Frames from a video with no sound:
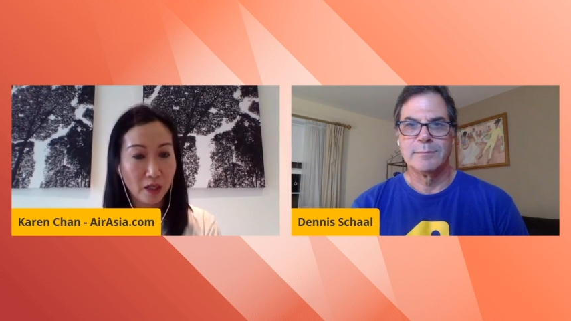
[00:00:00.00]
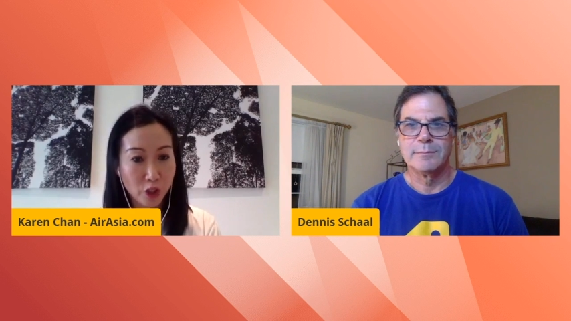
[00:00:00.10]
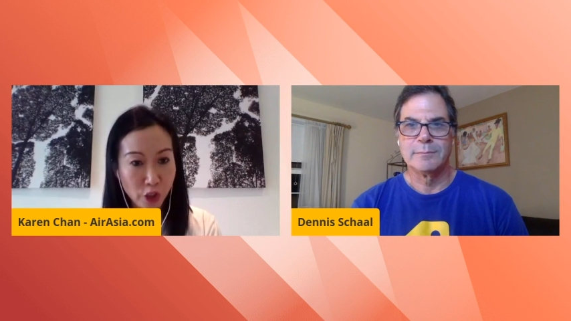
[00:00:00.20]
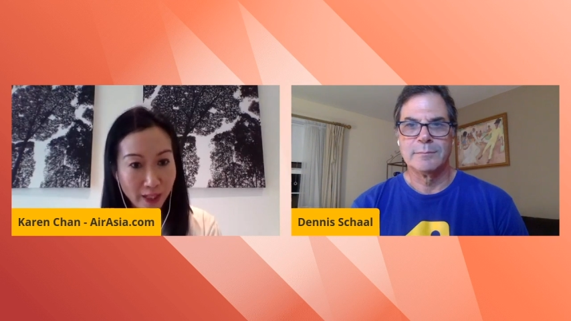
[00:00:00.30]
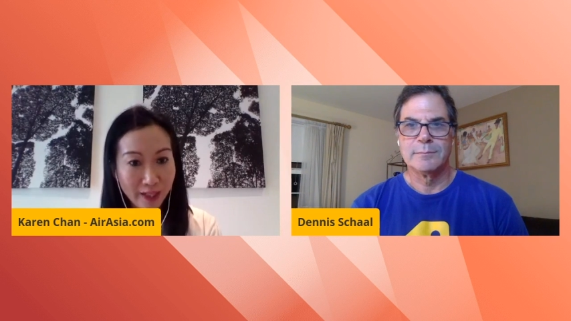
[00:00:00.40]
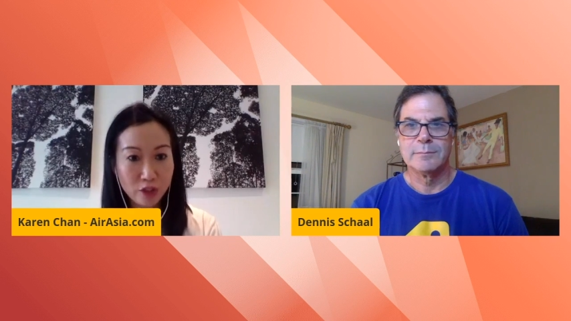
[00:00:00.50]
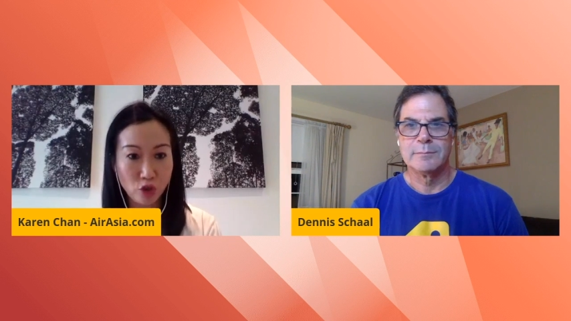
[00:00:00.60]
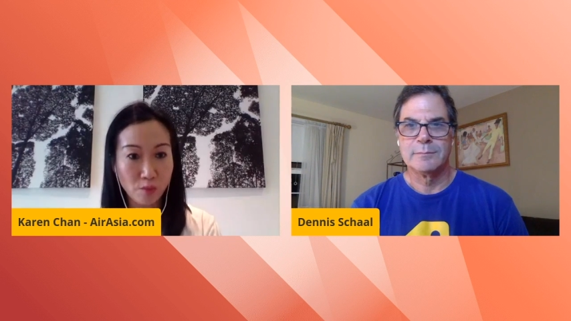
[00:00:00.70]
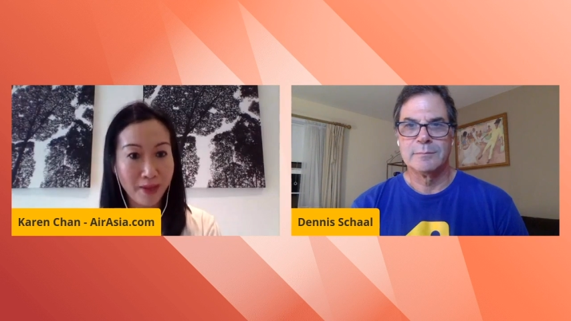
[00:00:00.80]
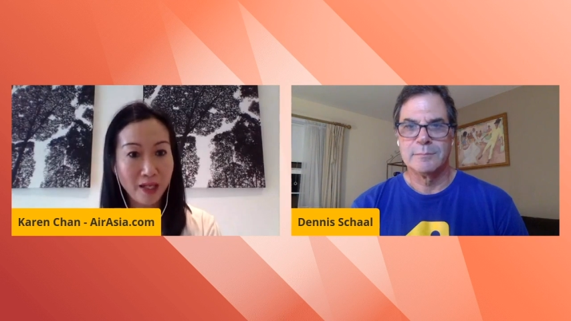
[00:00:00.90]
Speaker 1: a shared
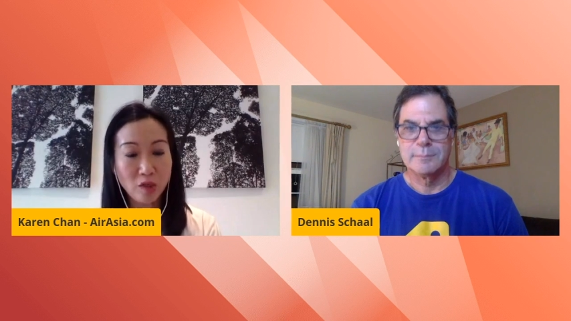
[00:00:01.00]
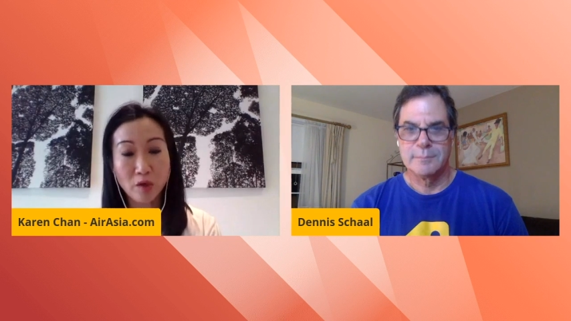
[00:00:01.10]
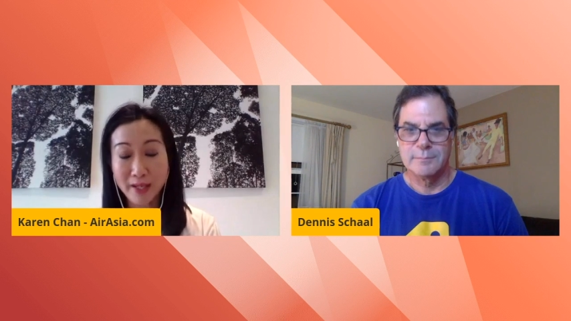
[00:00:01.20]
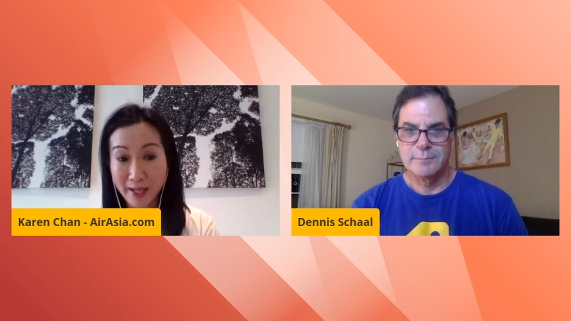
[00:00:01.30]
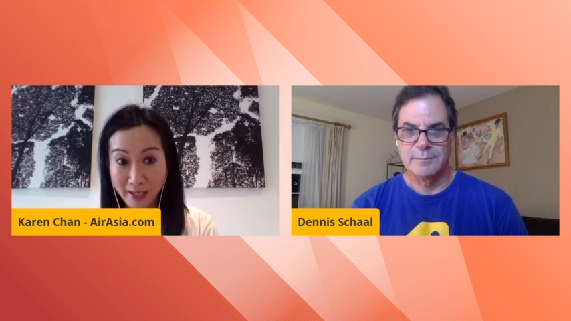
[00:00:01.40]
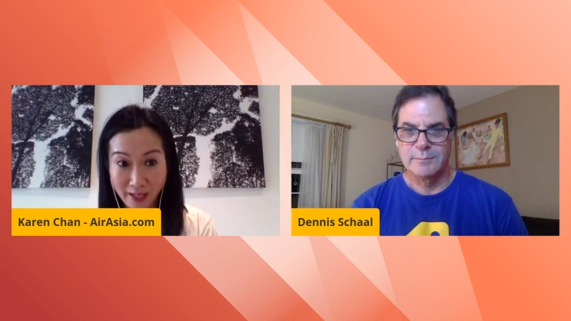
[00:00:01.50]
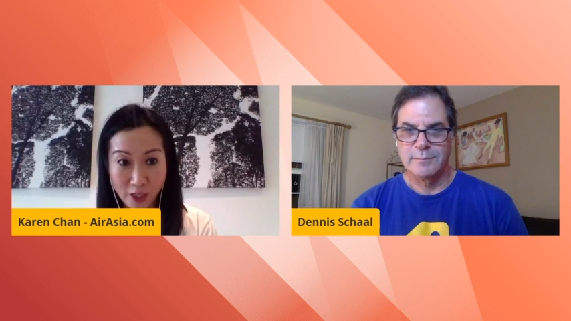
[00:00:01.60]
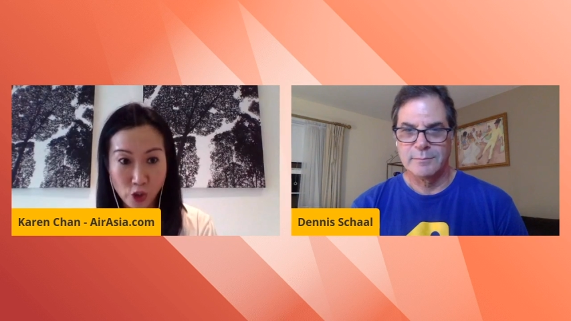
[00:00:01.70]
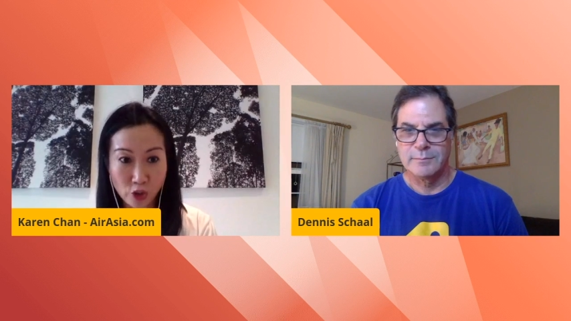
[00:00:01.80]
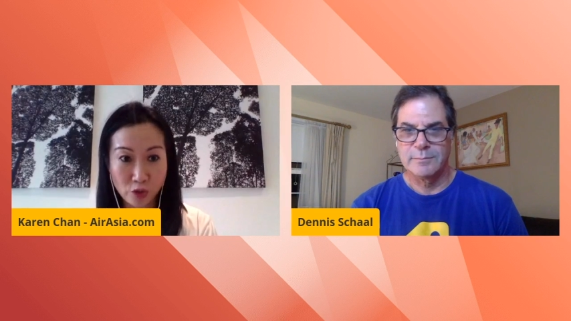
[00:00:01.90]
domain called
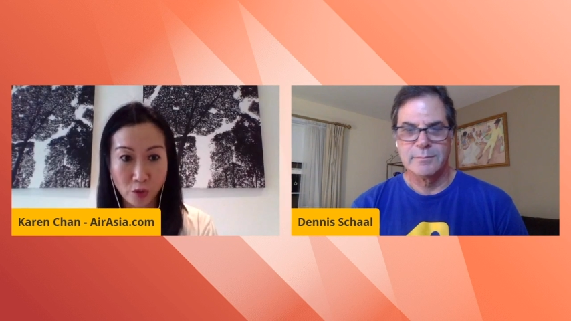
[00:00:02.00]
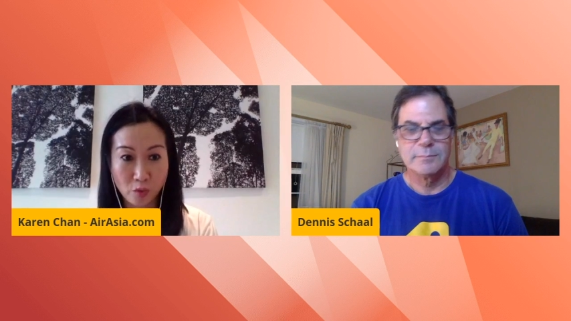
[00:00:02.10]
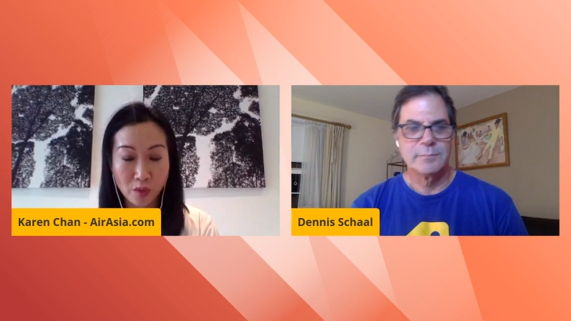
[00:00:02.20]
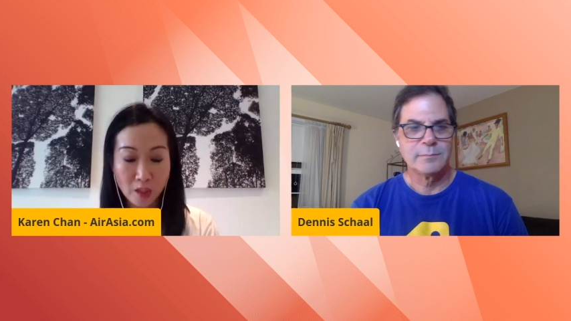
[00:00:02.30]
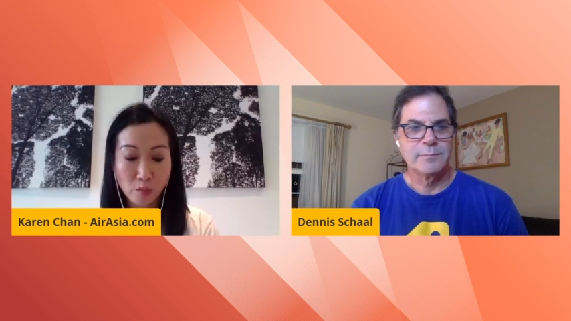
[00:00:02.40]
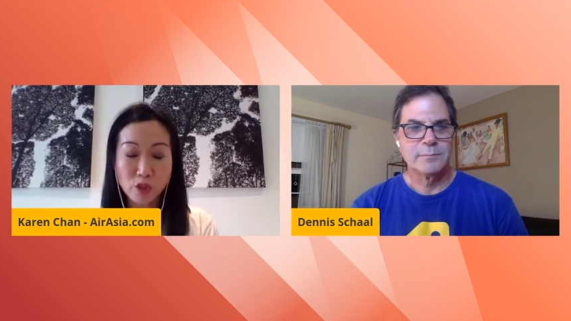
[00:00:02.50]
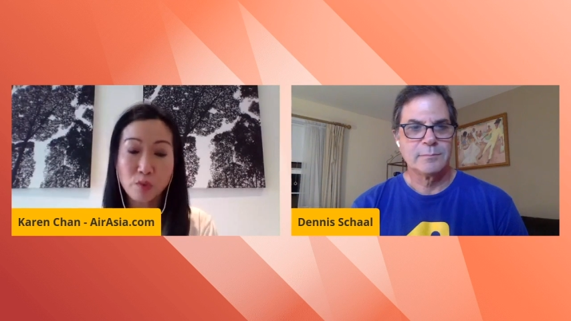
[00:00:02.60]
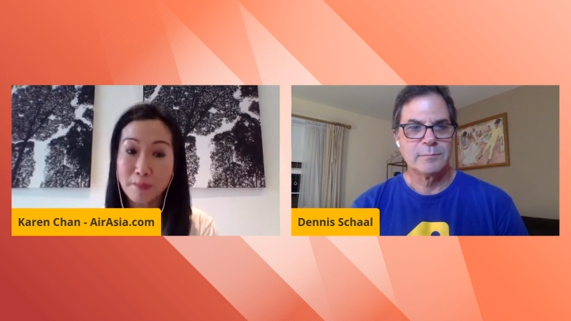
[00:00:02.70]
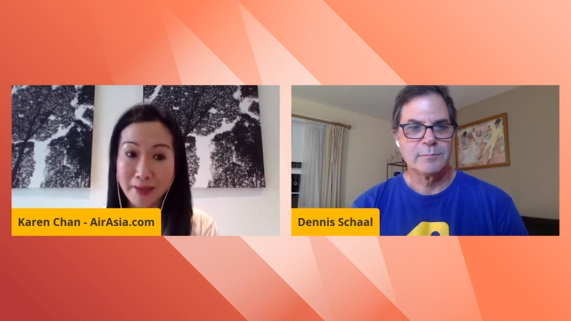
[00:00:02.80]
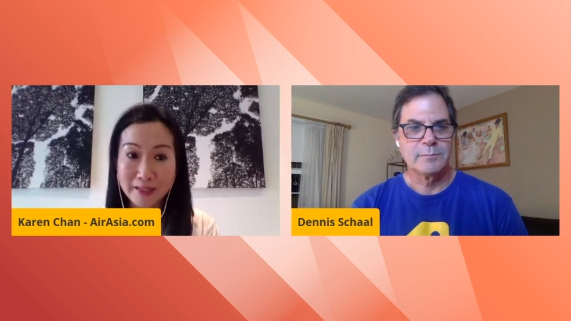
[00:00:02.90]
AirAsia Go,
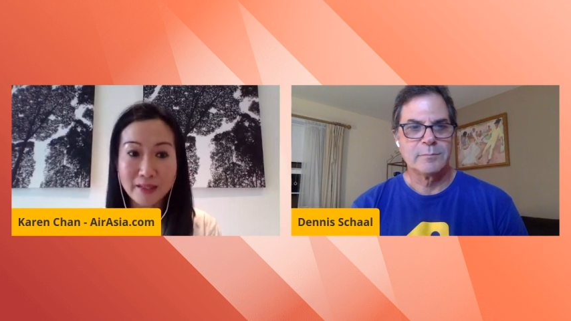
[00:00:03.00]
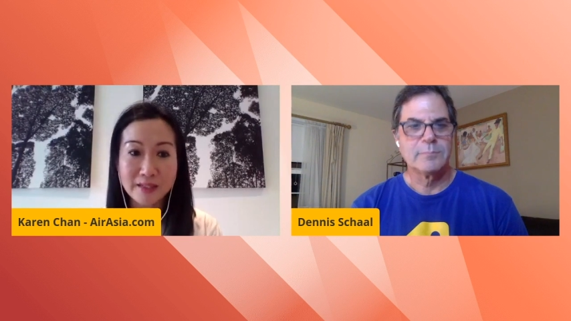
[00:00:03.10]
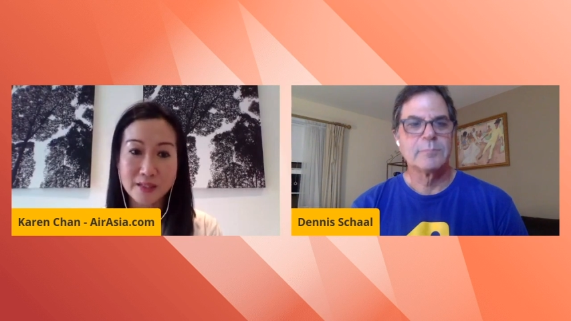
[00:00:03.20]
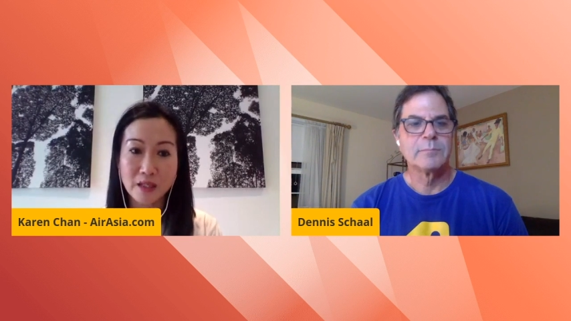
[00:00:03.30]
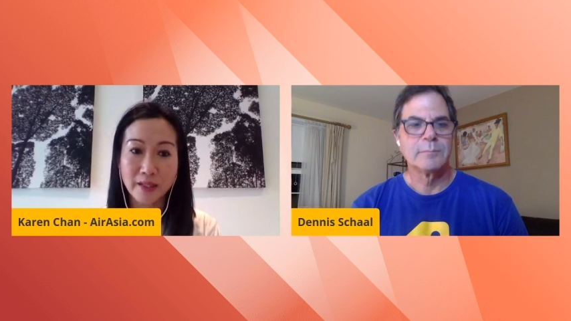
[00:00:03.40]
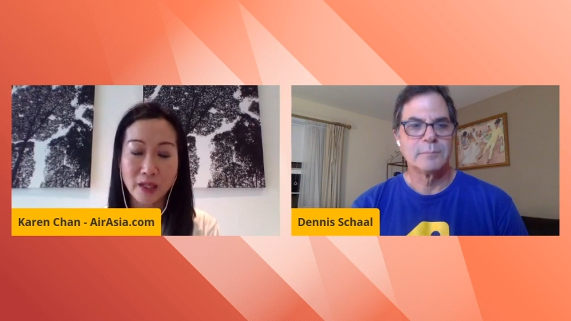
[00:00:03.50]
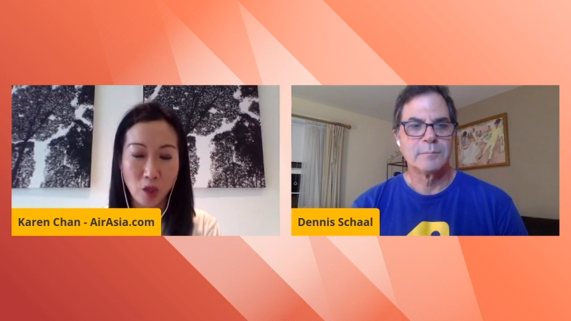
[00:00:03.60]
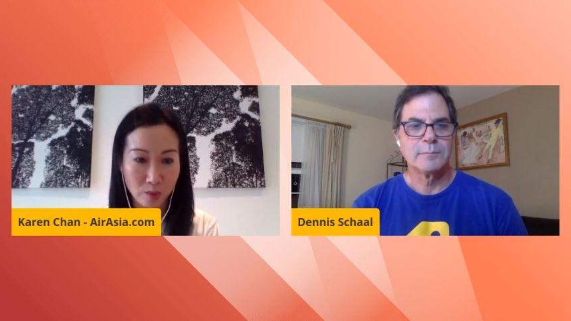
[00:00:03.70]
which were mainly selling